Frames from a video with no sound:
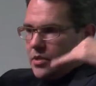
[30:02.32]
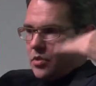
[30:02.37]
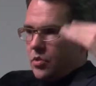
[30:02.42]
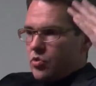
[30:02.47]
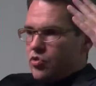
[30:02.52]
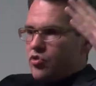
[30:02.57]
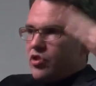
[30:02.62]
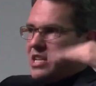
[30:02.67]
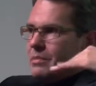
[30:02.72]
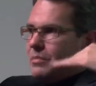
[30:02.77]
is to
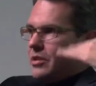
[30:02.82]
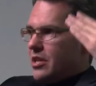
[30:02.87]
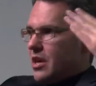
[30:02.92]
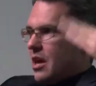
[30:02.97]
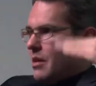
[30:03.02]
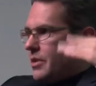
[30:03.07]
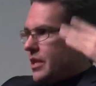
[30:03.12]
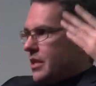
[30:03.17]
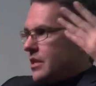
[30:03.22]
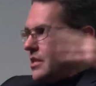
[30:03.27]
dream it
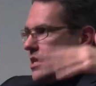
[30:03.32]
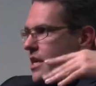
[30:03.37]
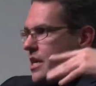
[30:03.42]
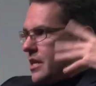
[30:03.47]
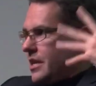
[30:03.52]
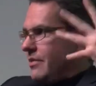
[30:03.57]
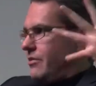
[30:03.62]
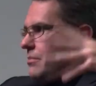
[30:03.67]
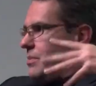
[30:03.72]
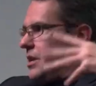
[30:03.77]
up
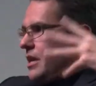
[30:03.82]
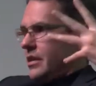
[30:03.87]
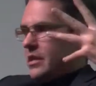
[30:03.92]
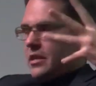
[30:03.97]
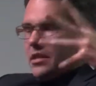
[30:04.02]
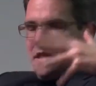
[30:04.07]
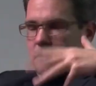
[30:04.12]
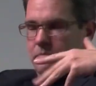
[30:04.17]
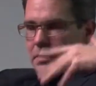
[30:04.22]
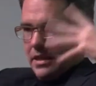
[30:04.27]
inside
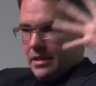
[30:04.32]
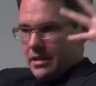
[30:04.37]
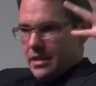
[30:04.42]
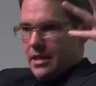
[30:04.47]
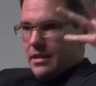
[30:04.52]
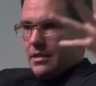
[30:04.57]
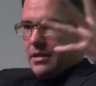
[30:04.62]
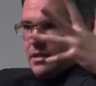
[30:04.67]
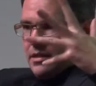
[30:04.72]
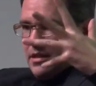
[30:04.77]
everybody's
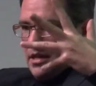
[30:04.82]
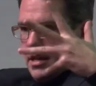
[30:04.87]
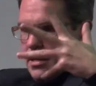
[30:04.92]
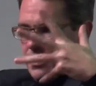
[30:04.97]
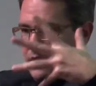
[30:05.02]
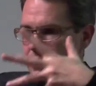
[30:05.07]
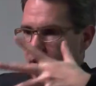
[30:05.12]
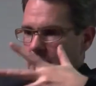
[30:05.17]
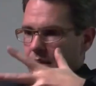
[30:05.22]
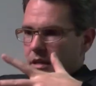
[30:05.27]
spectators'
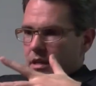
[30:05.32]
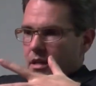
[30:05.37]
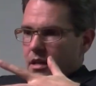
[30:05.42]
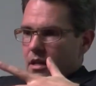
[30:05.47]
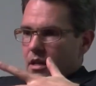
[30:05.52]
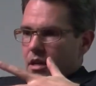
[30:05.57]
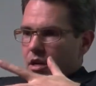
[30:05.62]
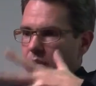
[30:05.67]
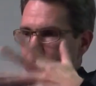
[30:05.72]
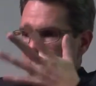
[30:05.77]
heads.
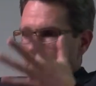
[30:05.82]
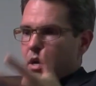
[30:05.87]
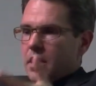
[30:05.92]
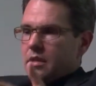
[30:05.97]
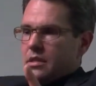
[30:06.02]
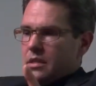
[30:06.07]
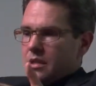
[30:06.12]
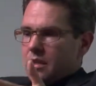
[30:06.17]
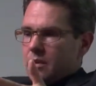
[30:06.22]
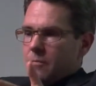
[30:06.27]

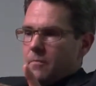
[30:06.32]
But